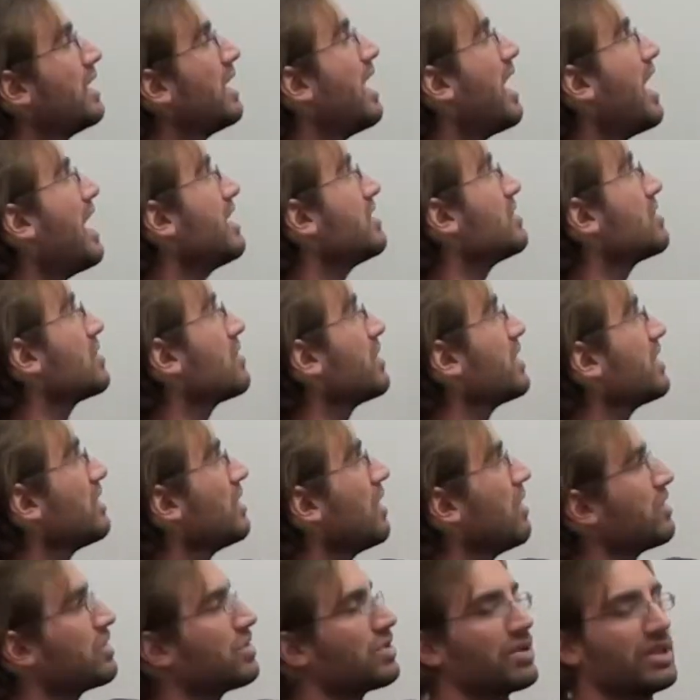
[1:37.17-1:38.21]
Highest degree to
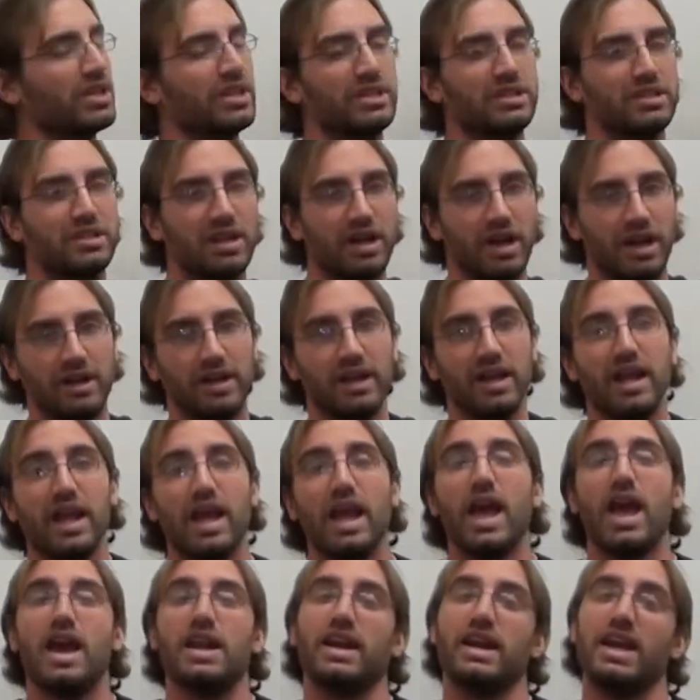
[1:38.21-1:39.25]
lowest degree, done.
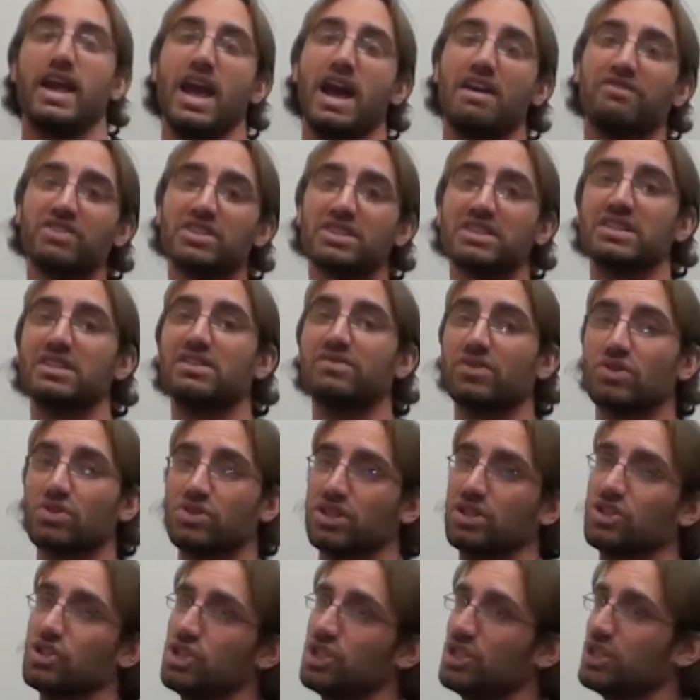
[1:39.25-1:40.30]
And I have to see if
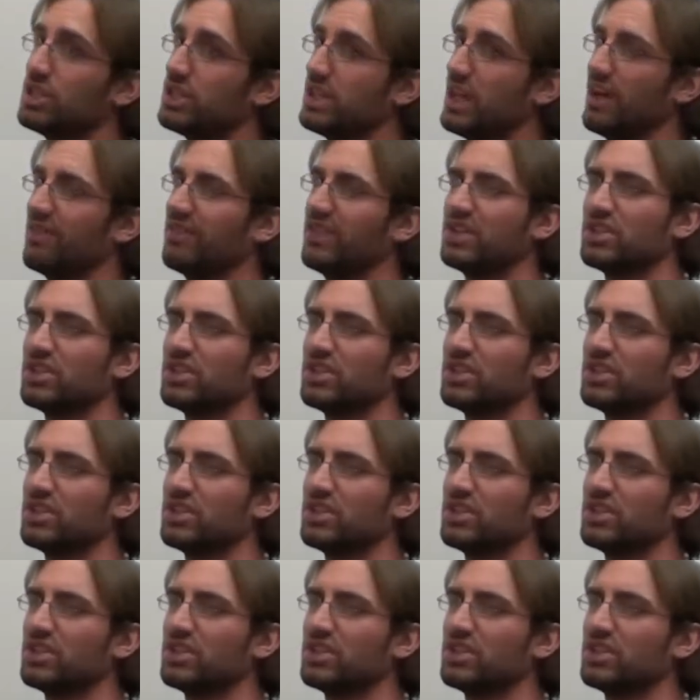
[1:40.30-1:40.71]
there's a GCF.